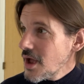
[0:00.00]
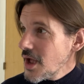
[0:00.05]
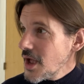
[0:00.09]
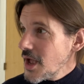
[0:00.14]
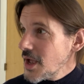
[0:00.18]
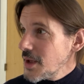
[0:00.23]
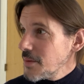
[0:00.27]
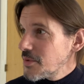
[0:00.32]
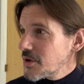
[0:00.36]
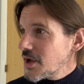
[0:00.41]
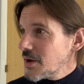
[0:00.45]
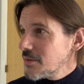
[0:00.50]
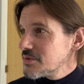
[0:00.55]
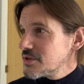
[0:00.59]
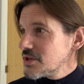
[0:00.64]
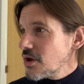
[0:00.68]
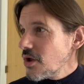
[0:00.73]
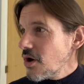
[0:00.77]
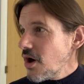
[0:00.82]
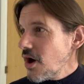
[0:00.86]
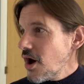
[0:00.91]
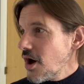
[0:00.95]
it becomes a
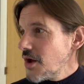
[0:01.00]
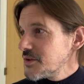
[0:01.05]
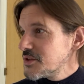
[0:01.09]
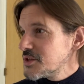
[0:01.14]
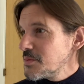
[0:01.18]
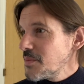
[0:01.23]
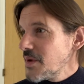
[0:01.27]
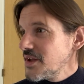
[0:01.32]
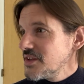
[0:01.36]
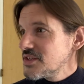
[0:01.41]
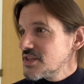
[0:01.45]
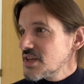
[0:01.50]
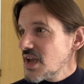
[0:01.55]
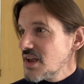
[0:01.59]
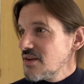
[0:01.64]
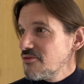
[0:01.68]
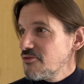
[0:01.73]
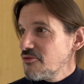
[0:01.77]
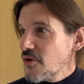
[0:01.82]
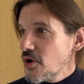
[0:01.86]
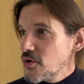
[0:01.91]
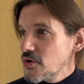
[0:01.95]
lot harder to maintain
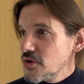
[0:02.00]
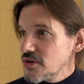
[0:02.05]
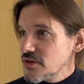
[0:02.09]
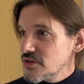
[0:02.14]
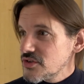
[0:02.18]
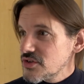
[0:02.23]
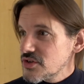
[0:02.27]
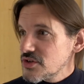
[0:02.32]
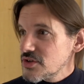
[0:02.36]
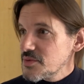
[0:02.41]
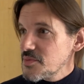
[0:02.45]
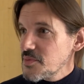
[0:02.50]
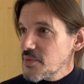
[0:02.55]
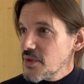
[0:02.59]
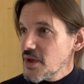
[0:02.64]
focus,